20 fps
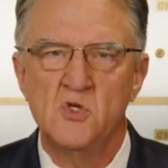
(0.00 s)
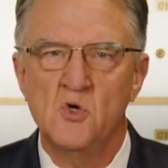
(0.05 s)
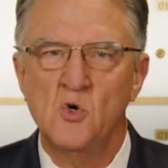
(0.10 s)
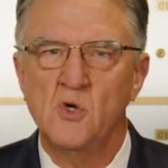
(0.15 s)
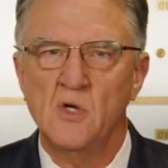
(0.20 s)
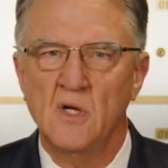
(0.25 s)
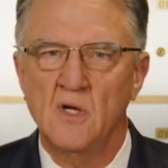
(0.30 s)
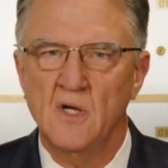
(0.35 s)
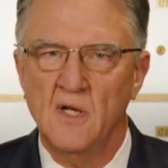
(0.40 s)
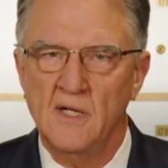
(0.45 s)
you
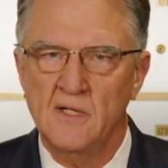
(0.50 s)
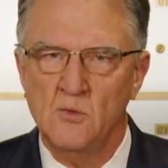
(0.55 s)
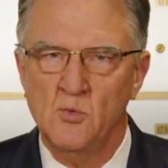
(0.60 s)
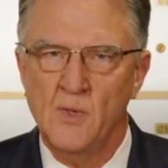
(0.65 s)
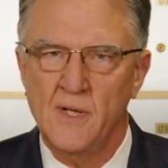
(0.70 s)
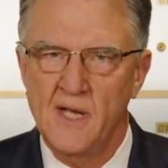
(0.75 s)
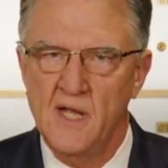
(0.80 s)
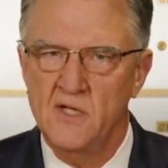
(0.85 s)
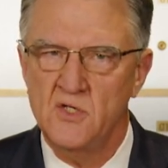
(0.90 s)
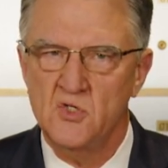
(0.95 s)
can
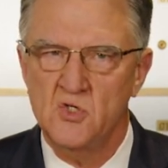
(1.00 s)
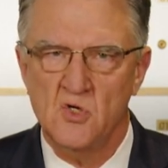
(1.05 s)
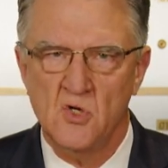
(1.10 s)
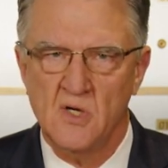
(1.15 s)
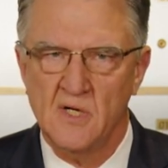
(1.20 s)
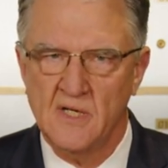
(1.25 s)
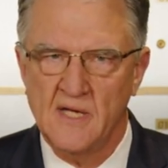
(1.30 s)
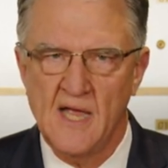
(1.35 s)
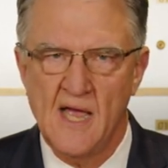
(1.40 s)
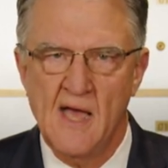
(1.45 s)
liquidate
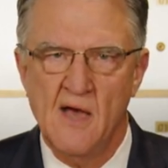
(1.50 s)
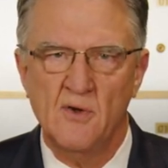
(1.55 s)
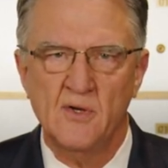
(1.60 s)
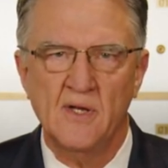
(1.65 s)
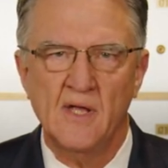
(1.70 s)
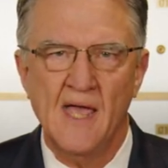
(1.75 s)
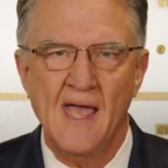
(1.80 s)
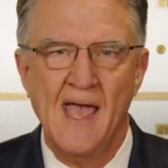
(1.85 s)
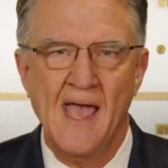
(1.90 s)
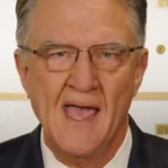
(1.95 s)
your account
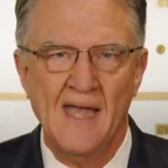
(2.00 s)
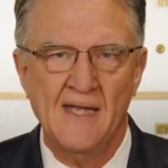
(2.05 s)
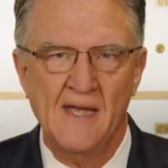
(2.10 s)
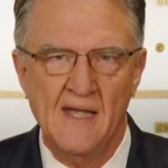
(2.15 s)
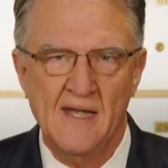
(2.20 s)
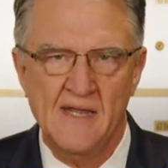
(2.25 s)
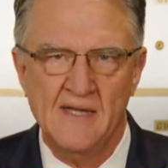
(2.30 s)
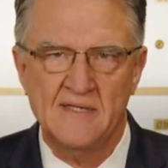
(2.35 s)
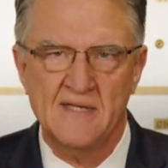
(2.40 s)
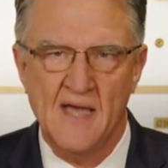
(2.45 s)
at any